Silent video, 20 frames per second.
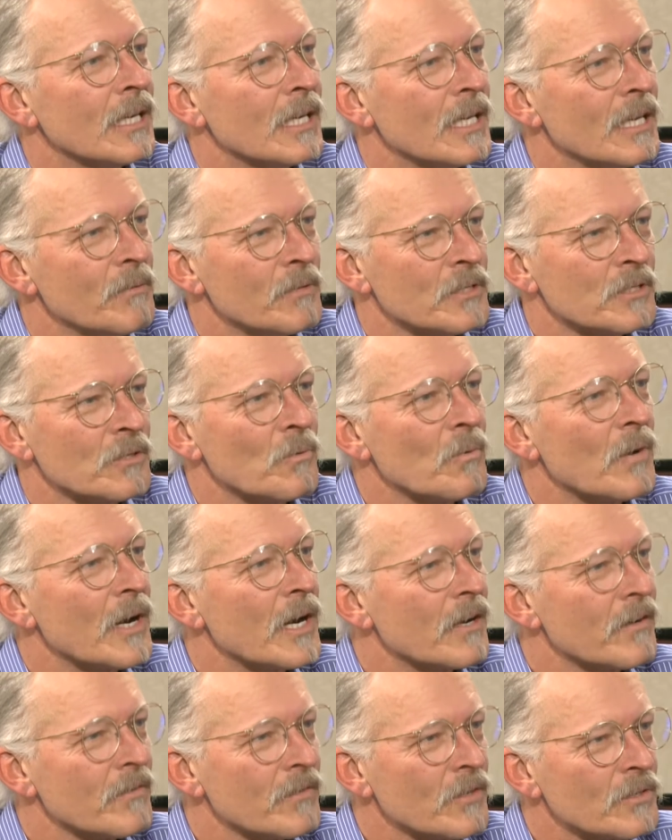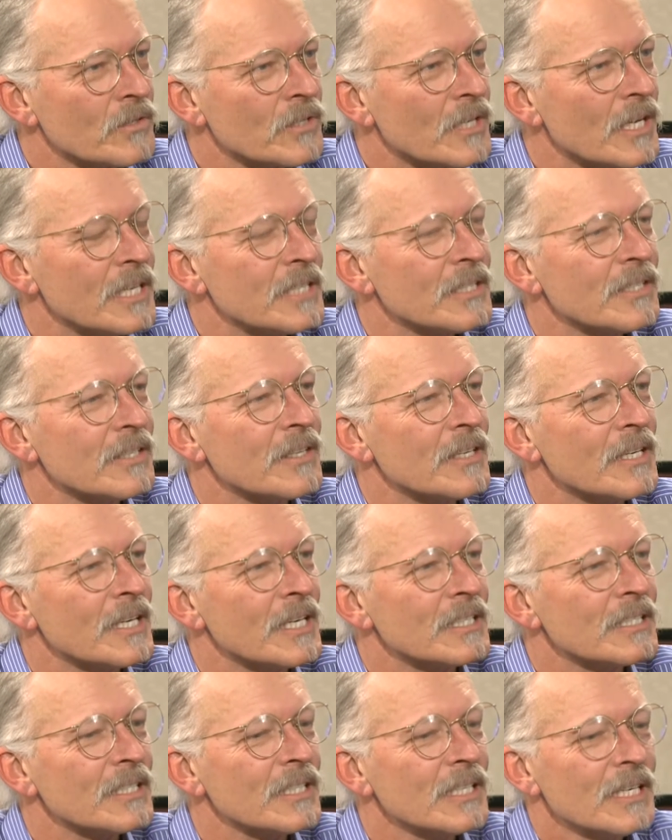He was aware of those kinds of
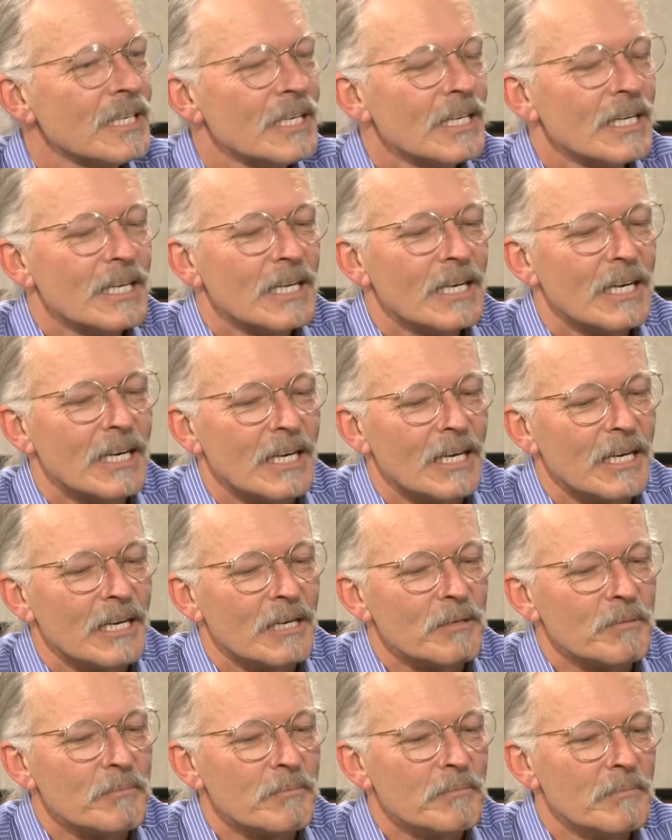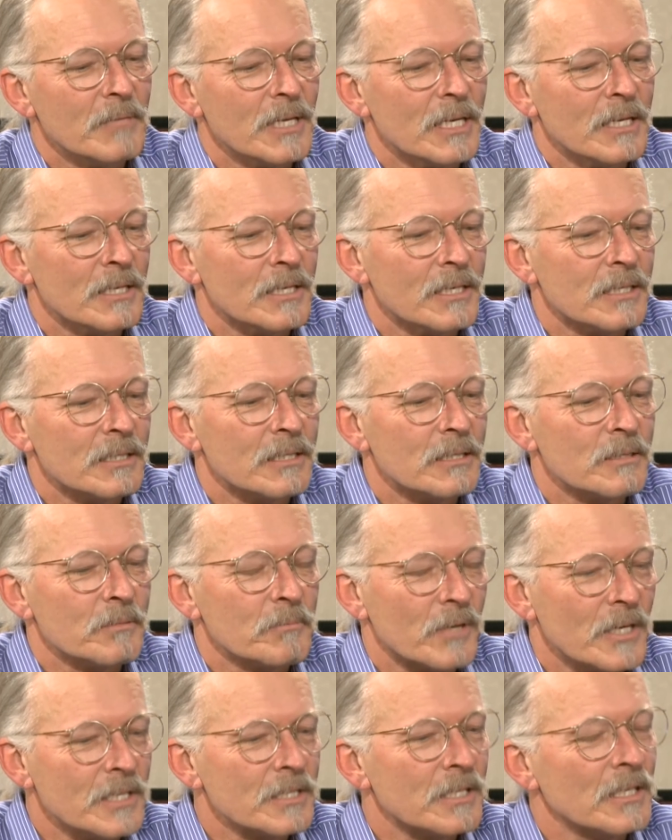things. The
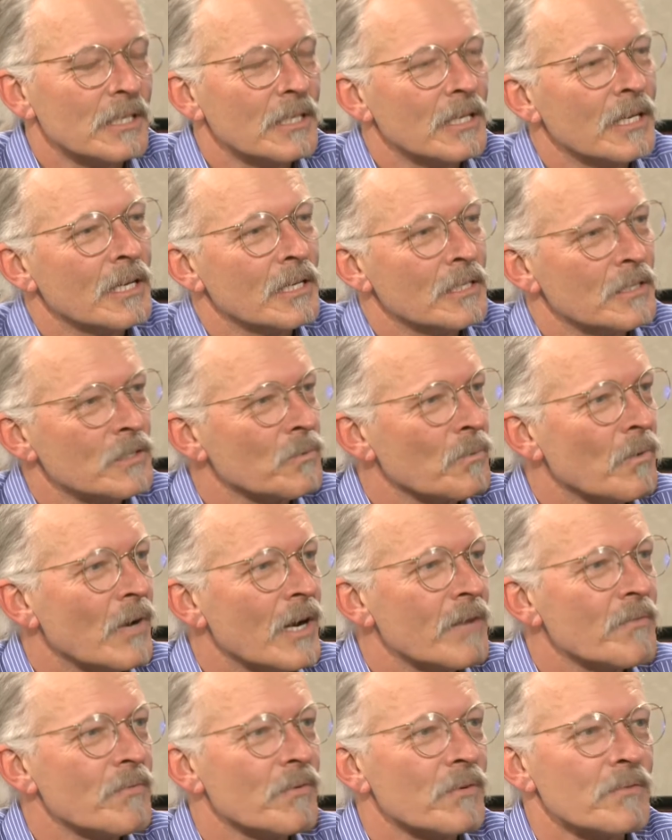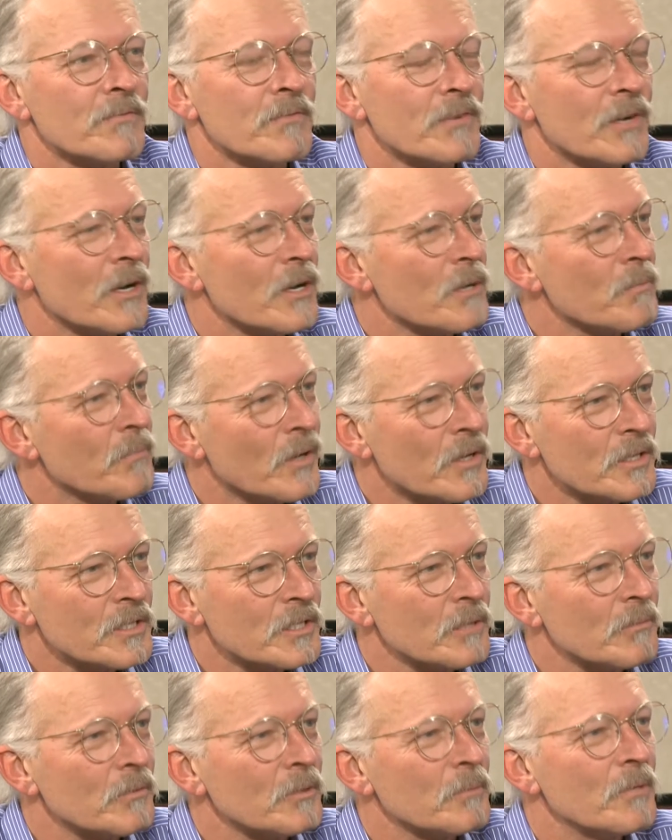president and his wife were very
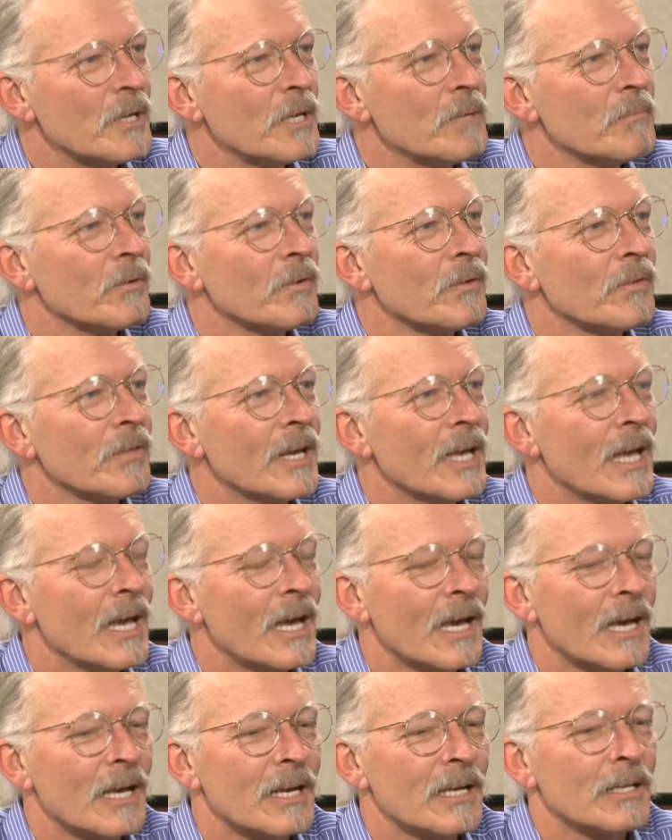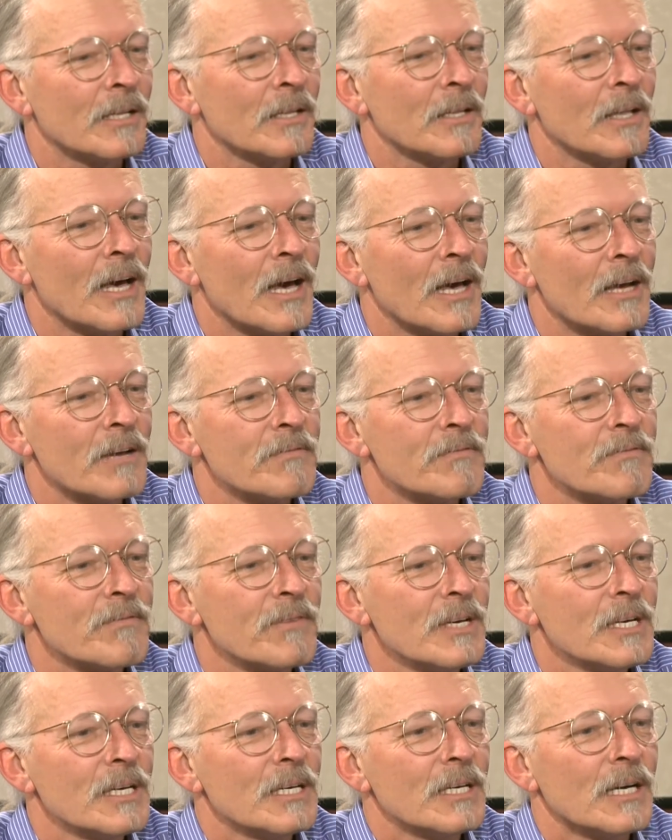personable people. They had a lot of
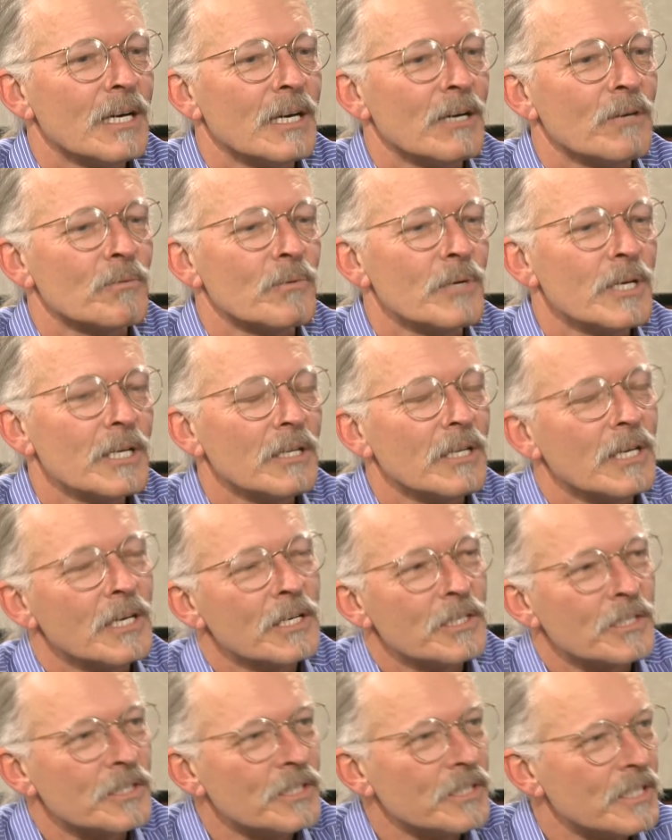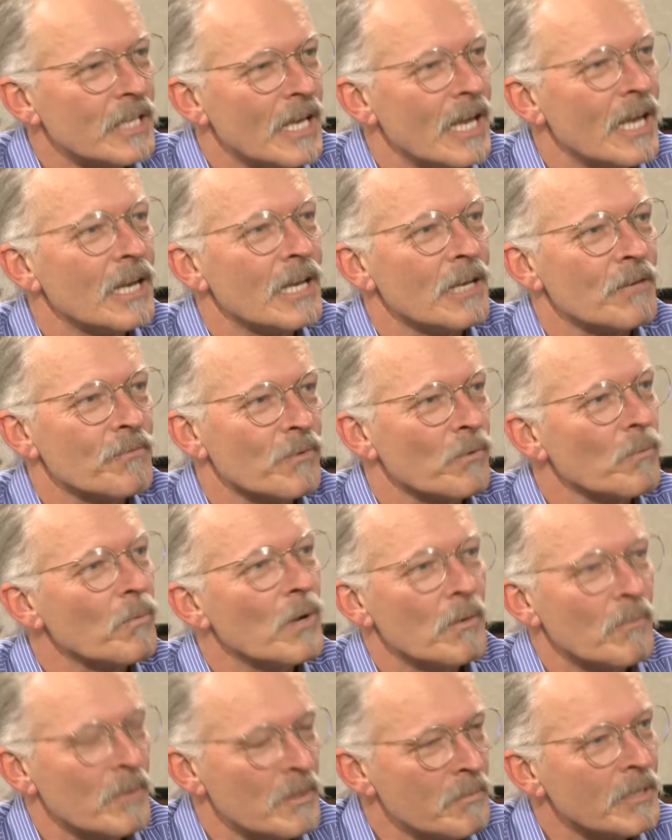real understanding for
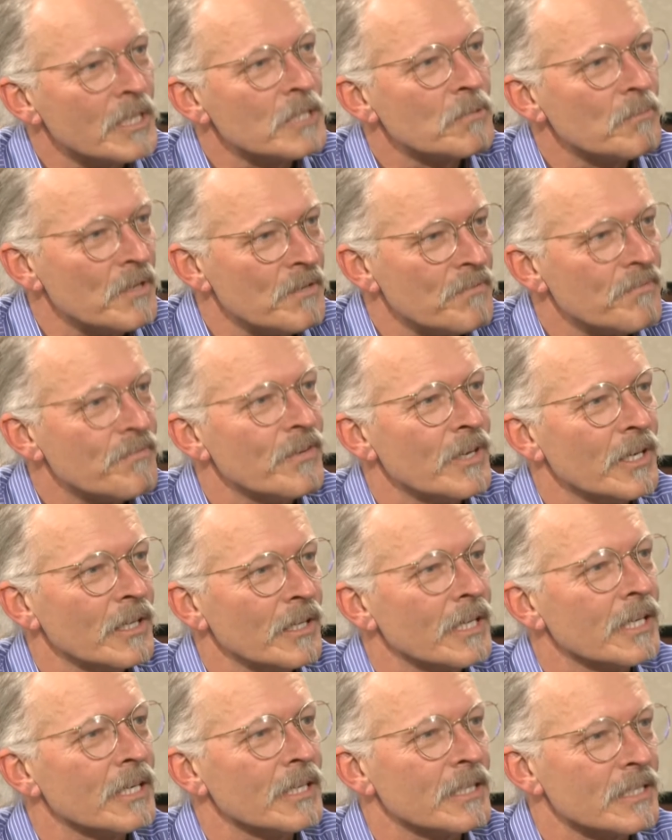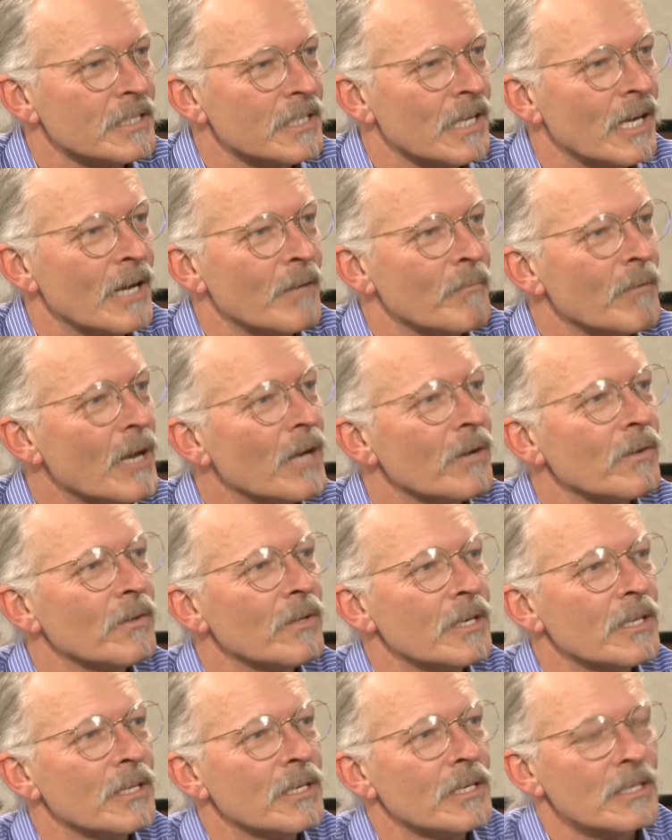what we must be feeling at the time. Not
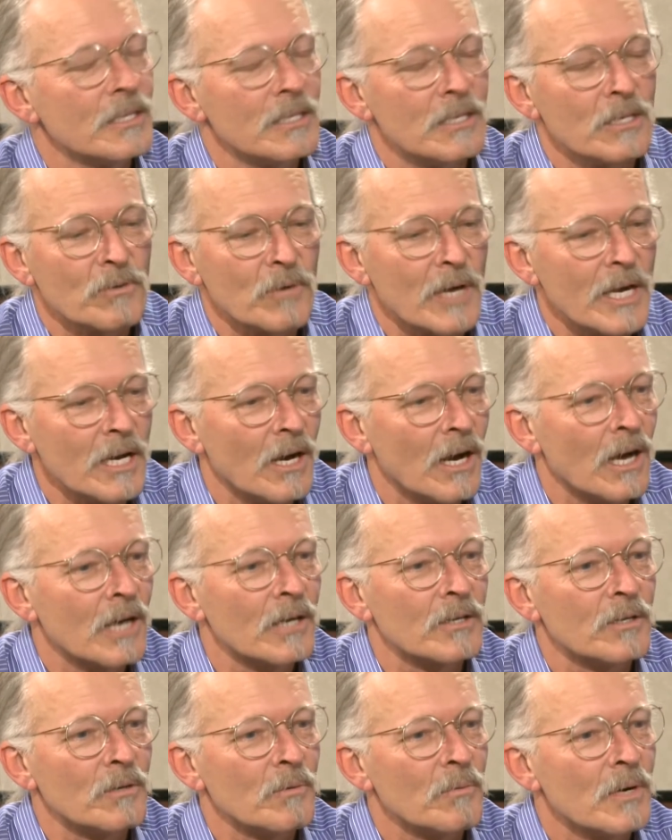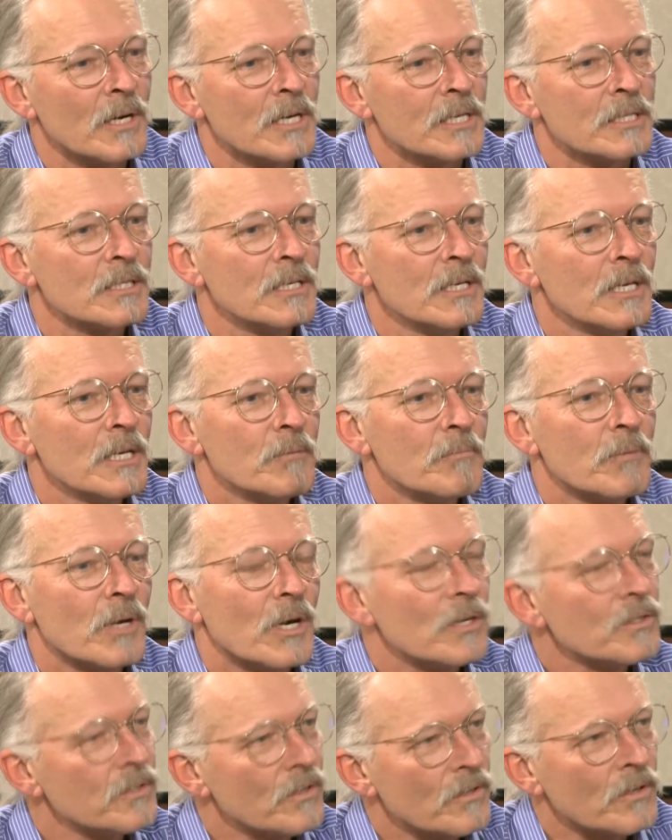only the great honor it was, but
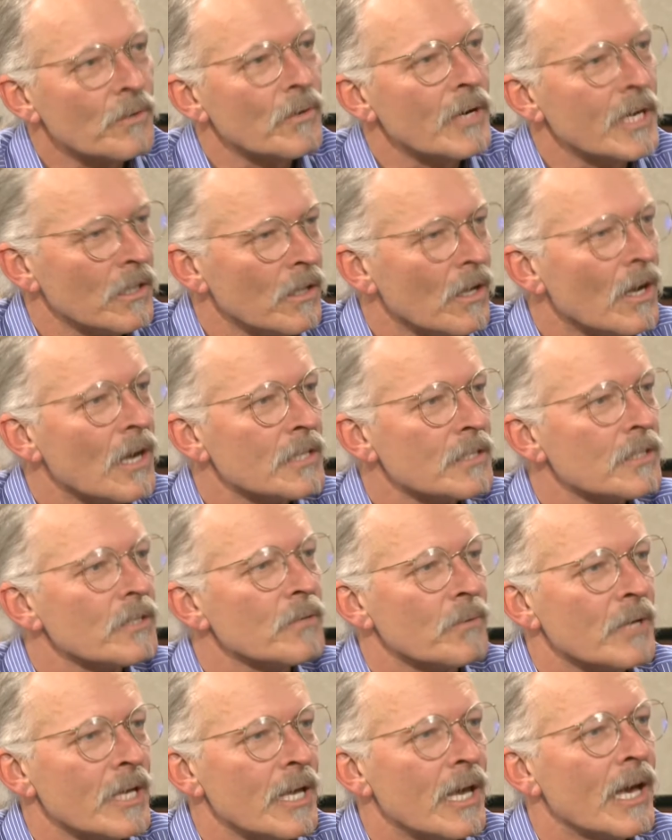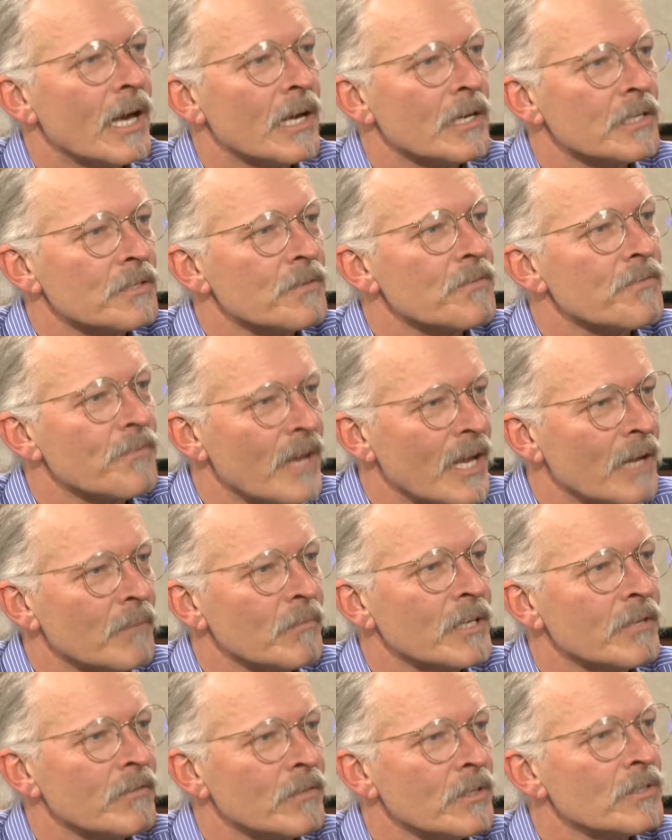also the great loss that we had as a
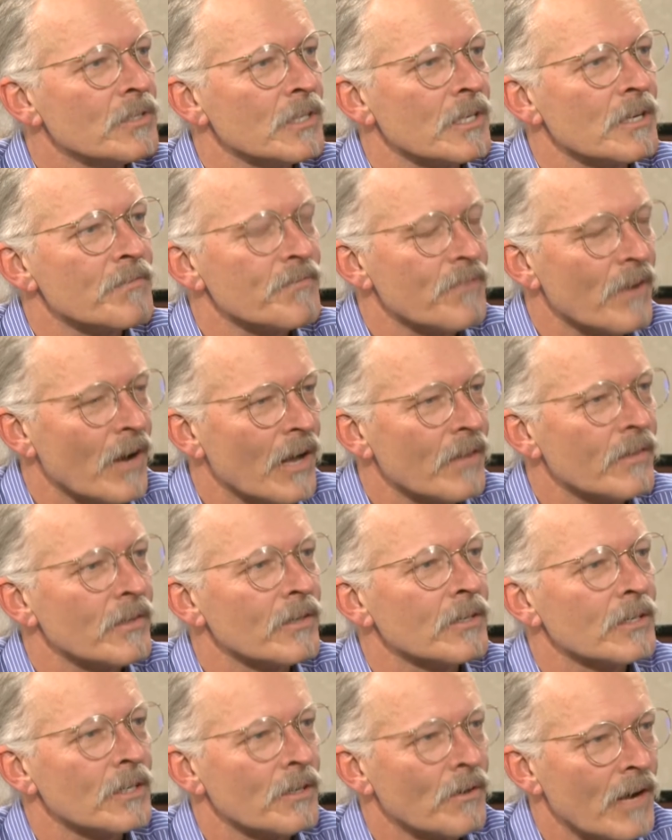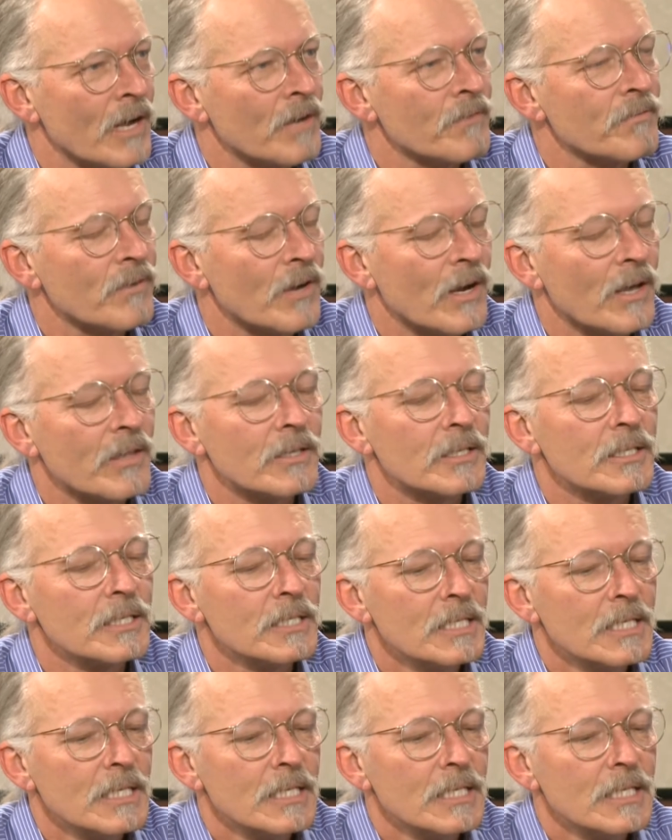family, of losing a father and a grandfather.